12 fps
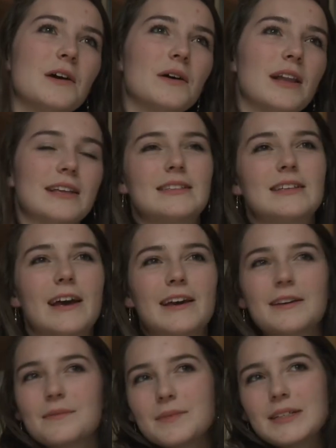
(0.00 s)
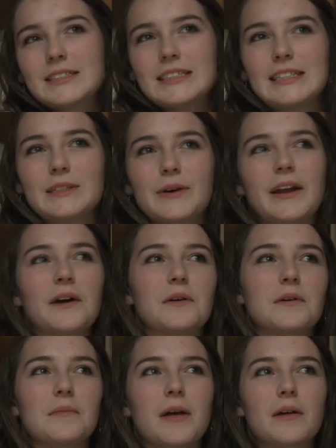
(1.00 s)
last night, me and Dina went
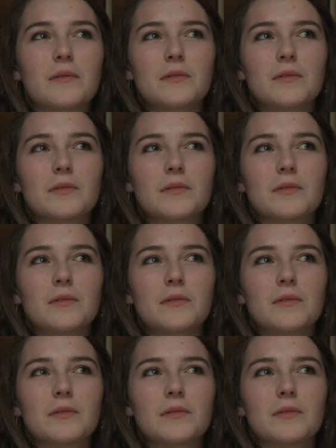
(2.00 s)
out and met